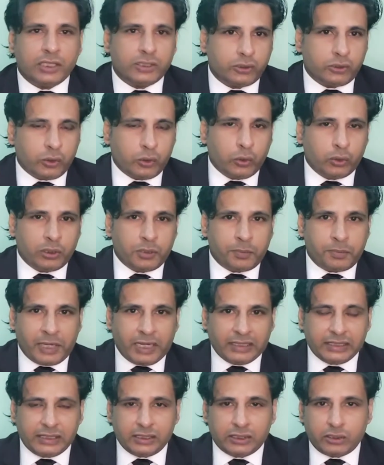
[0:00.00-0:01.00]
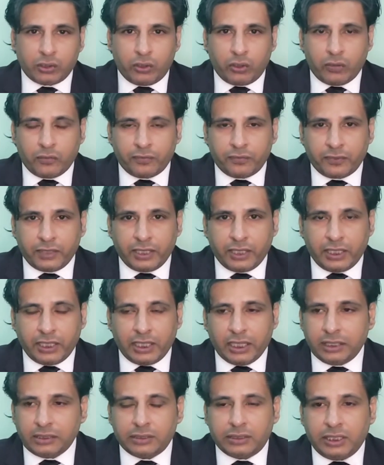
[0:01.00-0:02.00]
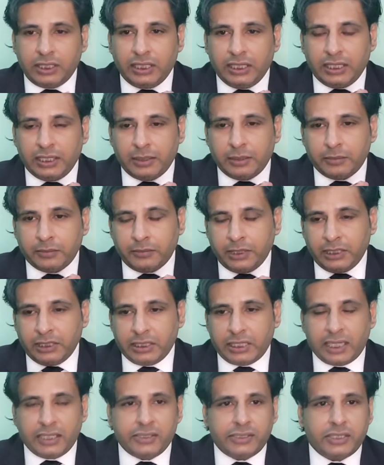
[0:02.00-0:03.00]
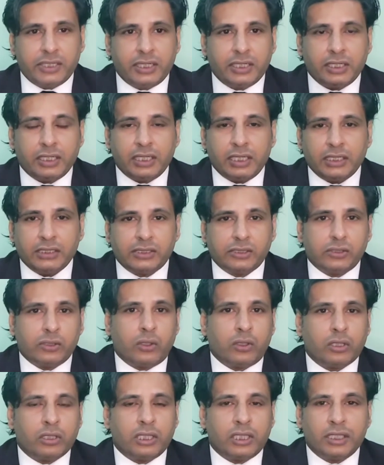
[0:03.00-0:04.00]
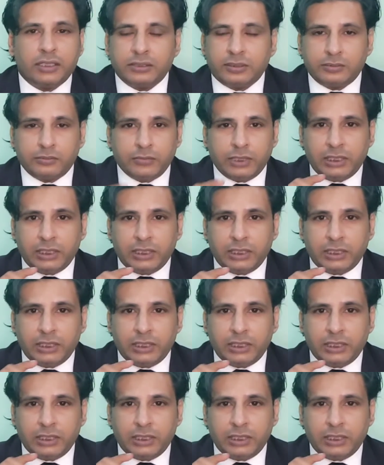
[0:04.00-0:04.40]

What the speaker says: so the presence of the intention is not there,